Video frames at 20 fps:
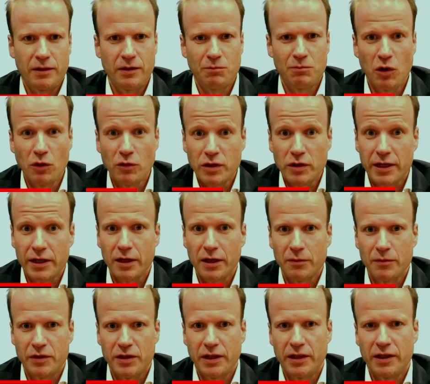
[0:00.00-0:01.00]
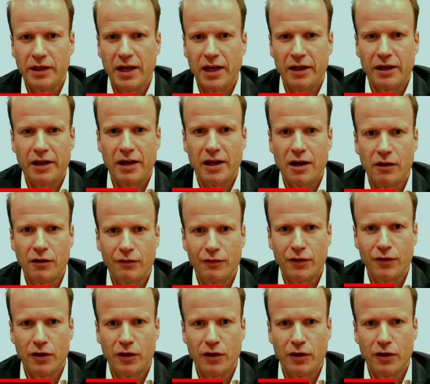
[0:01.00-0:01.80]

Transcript: mostly comes in Canada out of